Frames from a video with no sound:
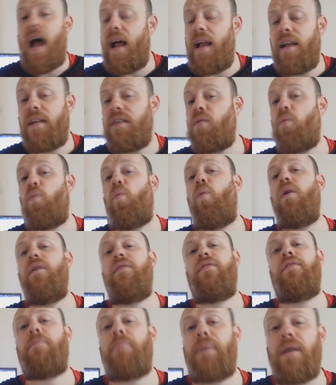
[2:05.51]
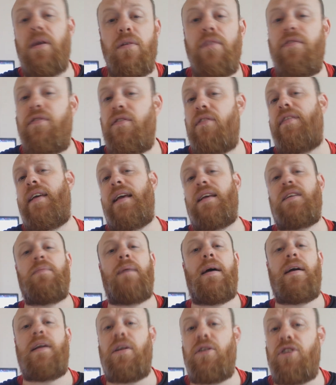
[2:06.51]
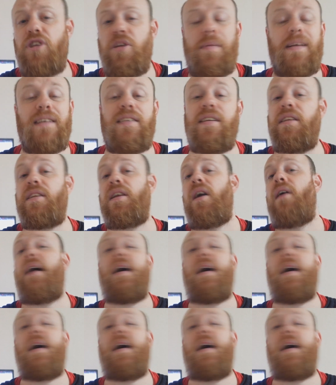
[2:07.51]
And one of the beautiful things about YouTube is you don't